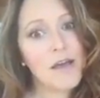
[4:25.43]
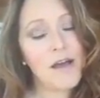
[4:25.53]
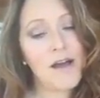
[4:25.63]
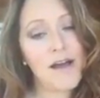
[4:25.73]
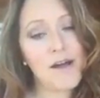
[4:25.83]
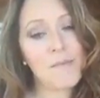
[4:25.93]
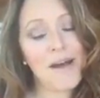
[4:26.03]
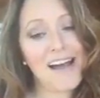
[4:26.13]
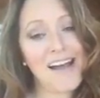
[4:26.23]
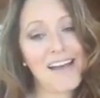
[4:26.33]

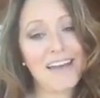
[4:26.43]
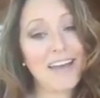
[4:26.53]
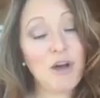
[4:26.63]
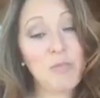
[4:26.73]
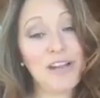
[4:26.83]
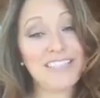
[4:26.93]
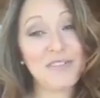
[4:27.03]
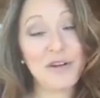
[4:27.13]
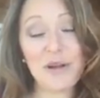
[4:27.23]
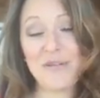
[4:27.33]
I hope you guys
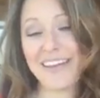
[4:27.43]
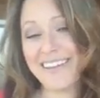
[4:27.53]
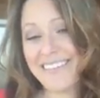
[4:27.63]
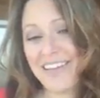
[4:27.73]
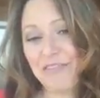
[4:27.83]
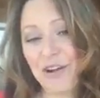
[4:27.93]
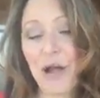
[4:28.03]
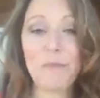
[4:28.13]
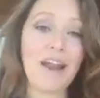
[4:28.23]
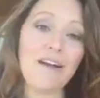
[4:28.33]
have a great weekend. If you're
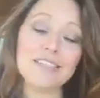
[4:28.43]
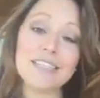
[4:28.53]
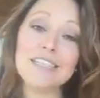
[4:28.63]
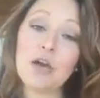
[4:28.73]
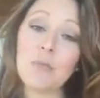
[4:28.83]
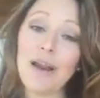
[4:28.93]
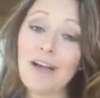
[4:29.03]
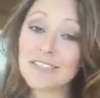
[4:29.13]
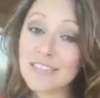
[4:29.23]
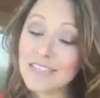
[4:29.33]
coming out to see open
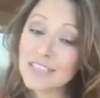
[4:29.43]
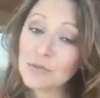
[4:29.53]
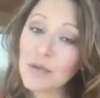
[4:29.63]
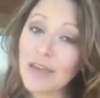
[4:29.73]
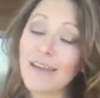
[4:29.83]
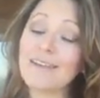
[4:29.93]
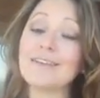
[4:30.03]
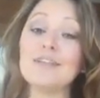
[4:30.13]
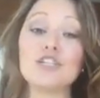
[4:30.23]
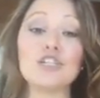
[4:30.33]
houses this
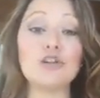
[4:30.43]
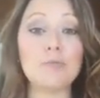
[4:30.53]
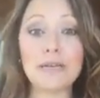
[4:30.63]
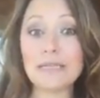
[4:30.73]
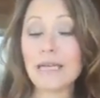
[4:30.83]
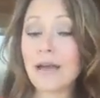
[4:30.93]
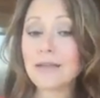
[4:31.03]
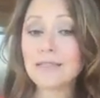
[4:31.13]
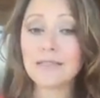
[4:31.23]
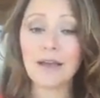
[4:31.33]
weekend, shoot me a
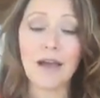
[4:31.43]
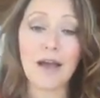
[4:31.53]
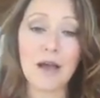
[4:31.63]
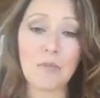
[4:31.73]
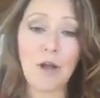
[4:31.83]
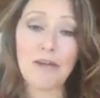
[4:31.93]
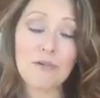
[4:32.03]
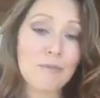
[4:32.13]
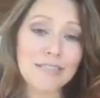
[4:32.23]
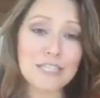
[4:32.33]
text,
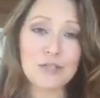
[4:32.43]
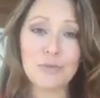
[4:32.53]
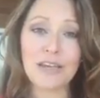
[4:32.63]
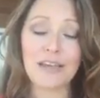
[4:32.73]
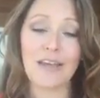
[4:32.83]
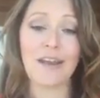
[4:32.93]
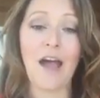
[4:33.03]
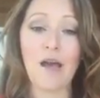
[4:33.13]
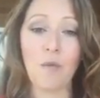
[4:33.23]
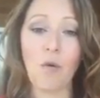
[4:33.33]
private message me, and
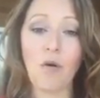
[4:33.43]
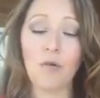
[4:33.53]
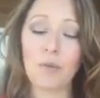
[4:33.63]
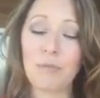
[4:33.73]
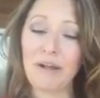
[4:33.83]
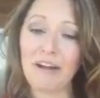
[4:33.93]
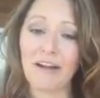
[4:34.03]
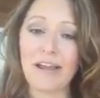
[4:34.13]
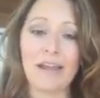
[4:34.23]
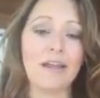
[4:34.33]
I will
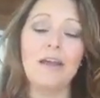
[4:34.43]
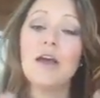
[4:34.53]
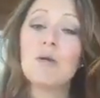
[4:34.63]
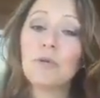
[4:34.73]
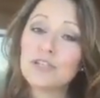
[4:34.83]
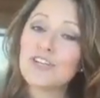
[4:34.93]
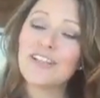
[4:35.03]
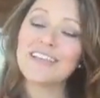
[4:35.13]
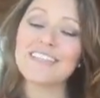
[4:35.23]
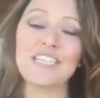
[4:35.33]
prepare a
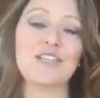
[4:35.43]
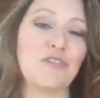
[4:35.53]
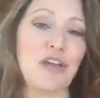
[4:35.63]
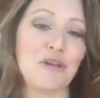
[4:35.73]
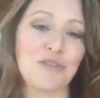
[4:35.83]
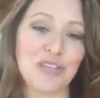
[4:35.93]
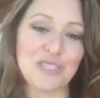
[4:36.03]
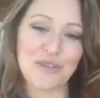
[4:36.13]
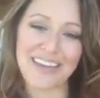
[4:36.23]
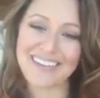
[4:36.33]
personalized list for you for
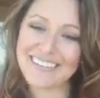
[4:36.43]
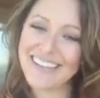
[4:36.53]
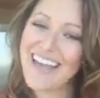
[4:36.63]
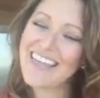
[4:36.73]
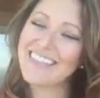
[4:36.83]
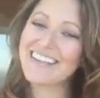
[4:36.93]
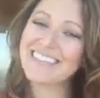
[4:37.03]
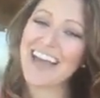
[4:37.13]
this weekend. Thanks